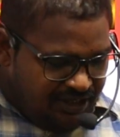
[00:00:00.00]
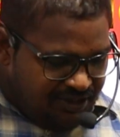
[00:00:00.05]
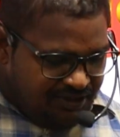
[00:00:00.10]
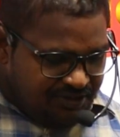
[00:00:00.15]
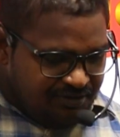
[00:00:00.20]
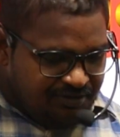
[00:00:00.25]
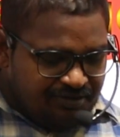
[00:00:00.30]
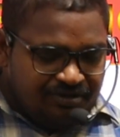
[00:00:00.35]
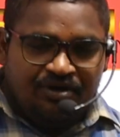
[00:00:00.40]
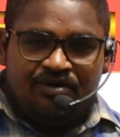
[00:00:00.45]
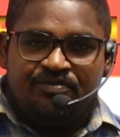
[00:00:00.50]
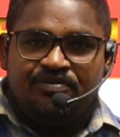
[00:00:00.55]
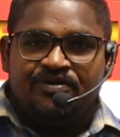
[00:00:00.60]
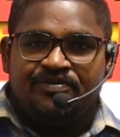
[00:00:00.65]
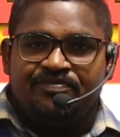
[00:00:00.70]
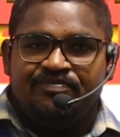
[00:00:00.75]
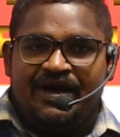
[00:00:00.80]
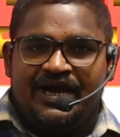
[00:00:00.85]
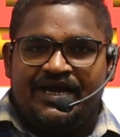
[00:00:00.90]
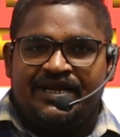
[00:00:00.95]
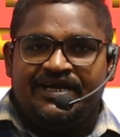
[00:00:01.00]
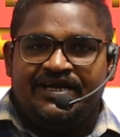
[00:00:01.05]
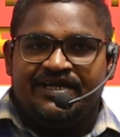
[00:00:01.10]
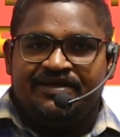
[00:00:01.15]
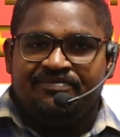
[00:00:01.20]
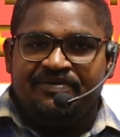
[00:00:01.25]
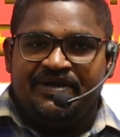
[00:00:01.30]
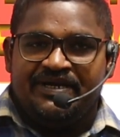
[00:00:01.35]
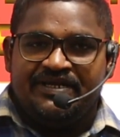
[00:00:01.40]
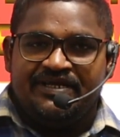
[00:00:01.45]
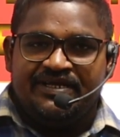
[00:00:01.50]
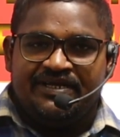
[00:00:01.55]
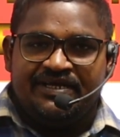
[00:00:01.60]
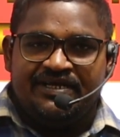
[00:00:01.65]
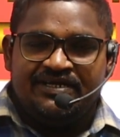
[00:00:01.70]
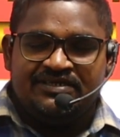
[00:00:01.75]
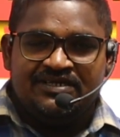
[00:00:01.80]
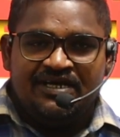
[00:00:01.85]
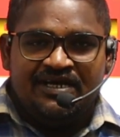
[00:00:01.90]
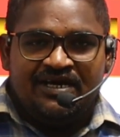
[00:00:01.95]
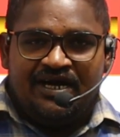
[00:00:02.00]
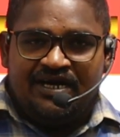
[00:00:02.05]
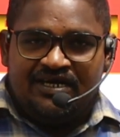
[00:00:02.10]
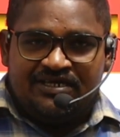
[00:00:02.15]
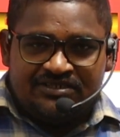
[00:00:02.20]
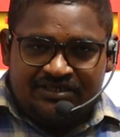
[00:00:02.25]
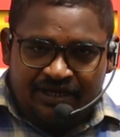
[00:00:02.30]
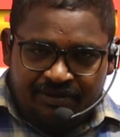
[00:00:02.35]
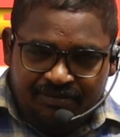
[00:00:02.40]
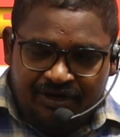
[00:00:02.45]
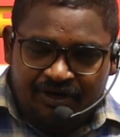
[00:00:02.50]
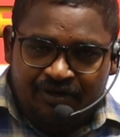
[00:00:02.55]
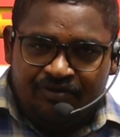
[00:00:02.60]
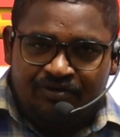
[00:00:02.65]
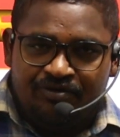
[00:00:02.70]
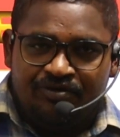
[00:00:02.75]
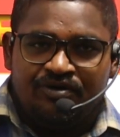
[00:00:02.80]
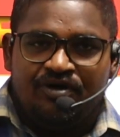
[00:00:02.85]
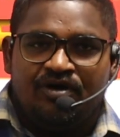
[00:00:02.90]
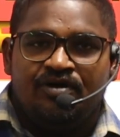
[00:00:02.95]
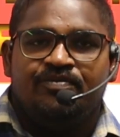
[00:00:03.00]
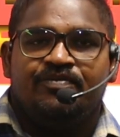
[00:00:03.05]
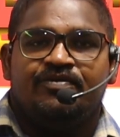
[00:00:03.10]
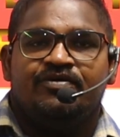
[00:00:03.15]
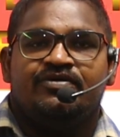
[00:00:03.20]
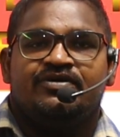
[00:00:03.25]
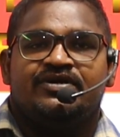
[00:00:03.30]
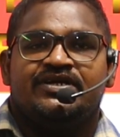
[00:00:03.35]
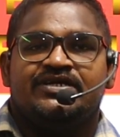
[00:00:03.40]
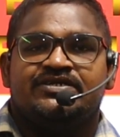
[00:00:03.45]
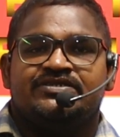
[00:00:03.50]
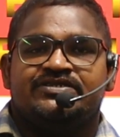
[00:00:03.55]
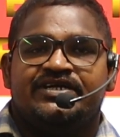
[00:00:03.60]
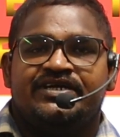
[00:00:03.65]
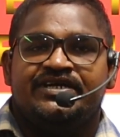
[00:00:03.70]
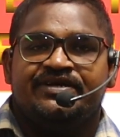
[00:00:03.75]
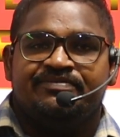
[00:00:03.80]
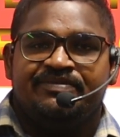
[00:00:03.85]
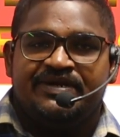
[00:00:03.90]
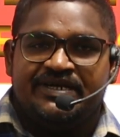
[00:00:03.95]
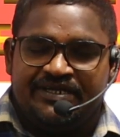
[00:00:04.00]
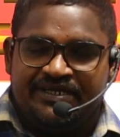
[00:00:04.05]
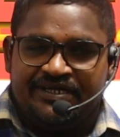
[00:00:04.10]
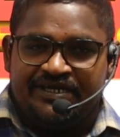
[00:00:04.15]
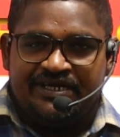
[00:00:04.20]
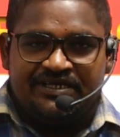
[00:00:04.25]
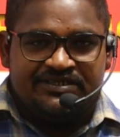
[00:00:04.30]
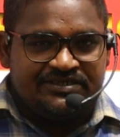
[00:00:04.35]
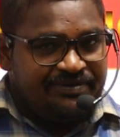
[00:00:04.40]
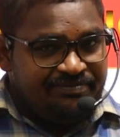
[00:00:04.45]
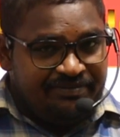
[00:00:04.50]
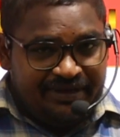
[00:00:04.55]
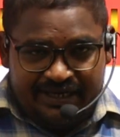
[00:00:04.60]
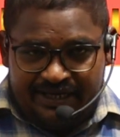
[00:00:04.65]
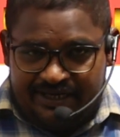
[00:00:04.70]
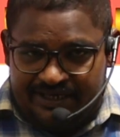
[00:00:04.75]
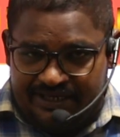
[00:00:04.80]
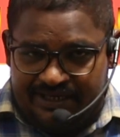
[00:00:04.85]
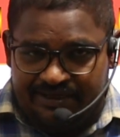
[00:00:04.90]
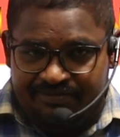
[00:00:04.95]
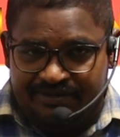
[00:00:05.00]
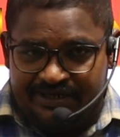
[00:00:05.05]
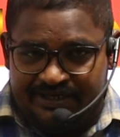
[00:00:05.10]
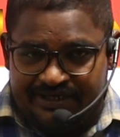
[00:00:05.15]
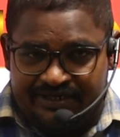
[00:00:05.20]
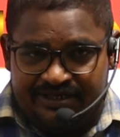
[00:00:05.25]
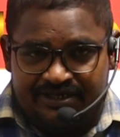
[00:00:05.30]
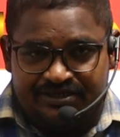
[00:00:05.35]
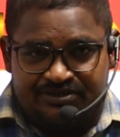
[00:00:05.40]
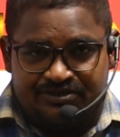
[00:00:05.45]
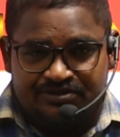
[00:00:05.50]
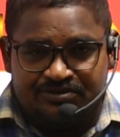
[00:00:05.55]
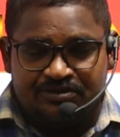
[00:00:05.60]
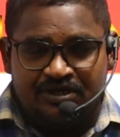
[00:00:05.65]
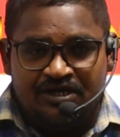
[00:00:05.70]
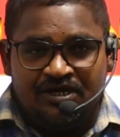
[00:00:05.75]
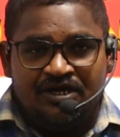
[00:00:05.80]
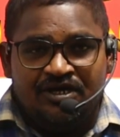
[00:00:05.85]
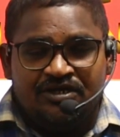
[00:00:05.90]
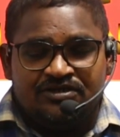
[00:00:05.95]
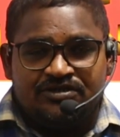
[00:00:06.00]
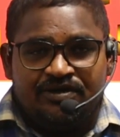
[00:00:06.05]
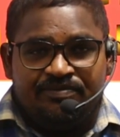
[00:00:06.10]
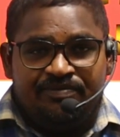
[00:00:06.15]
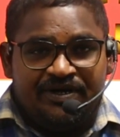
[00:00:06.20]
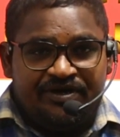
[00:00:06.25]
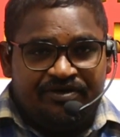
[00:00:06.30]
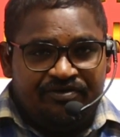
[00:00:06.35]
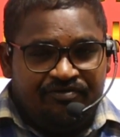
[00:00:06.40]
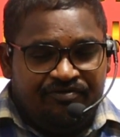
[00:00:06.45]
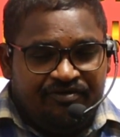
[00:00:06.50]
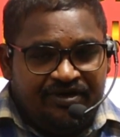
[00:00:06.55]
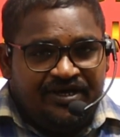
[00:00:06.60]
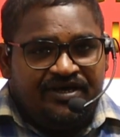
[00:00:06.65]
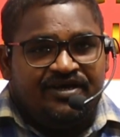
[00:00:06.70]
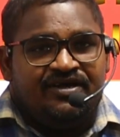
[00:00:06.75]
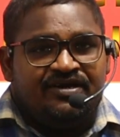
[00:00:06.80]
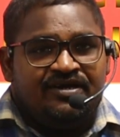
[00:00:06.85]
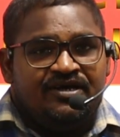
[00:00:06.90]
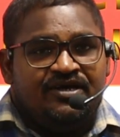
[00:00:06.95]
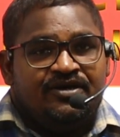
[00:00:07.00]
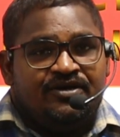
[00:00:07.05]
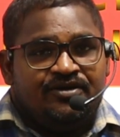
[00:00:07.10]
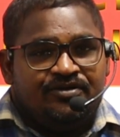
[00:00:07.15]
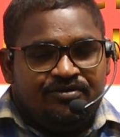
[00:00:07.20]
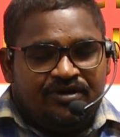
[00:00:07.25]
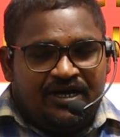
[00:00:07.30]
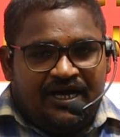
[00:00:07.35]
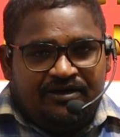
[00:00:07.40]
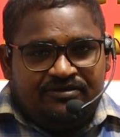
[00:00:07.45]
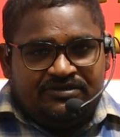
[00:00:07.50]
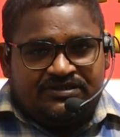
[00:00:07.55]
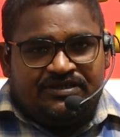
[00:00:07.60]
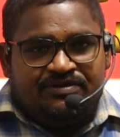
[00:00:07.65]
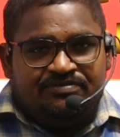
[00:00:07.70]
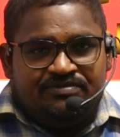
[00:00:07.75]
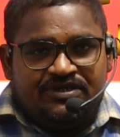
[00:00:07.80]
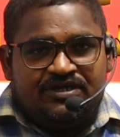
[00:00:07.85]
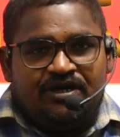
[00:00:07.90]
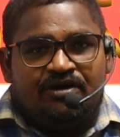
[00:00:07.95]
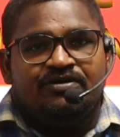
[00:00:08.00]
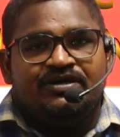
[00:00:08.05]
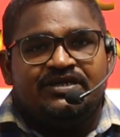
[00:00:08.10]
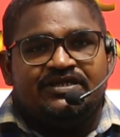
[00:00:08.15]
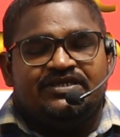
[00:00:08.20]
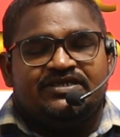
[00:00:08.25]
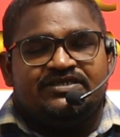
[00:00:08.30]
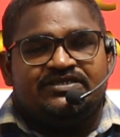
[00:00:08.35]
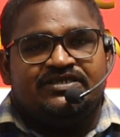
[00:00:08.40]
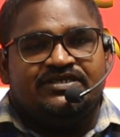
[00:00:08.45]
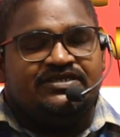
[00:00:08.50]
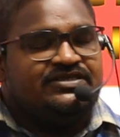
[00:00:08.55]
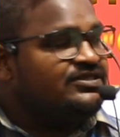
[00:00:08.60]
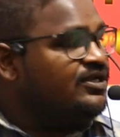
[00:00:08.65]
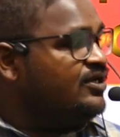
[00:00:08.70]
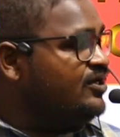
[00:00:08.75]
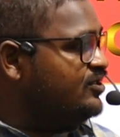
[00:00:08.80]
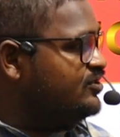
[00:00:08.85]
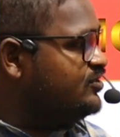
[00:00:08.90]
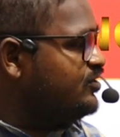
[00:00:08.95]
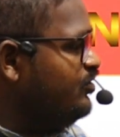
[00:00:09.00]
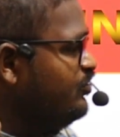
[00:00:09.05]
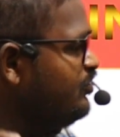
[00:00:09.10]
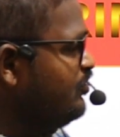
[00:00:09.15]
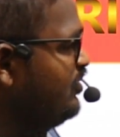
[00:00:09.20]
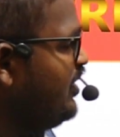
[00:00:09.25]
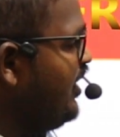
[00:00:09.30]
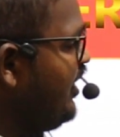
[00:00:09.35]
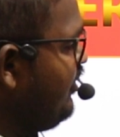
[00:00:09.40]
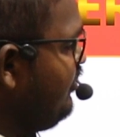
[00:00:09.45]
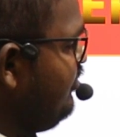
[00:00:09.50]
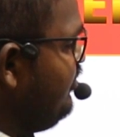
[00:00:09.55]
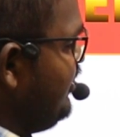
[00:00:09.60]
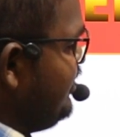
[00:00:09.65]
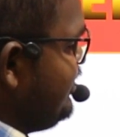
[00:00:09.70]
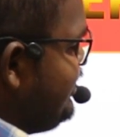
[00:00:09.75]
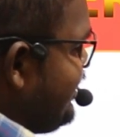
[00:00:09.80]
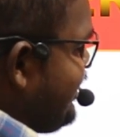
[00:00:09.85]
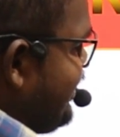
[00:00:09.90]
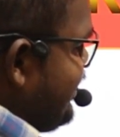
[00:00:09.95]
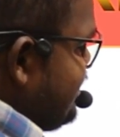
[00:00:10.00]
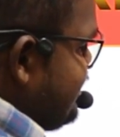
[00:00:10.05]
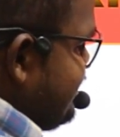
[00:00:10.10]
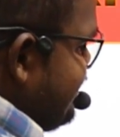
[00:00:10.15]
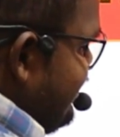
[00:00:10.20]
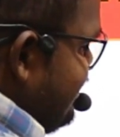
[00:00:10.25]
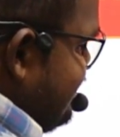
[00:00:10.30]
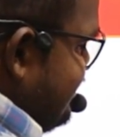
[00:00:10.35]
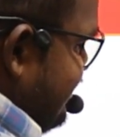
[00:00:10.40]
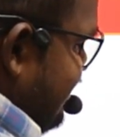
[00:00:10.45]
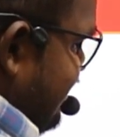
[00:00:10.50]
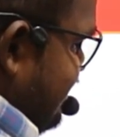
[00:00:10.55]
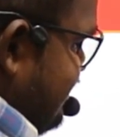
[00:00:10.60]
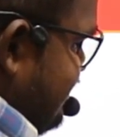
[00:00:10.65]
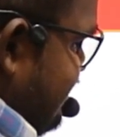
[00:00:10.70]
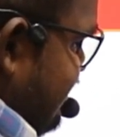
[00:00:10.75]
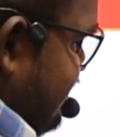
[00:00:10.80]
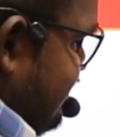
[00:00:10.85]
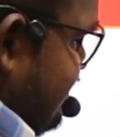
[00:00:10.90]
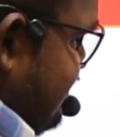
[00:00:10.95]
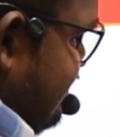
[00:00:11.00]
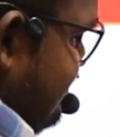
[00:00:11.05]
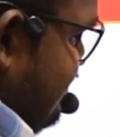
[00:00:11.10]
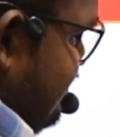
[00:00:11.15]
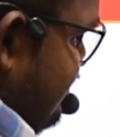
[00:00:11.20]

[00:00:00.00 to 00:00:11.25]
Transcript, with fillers: and you know about magnetic materials and somehow you know about insulating materials and mechanical materials too. So but where you have some doubt in the sense so you have the crystal structures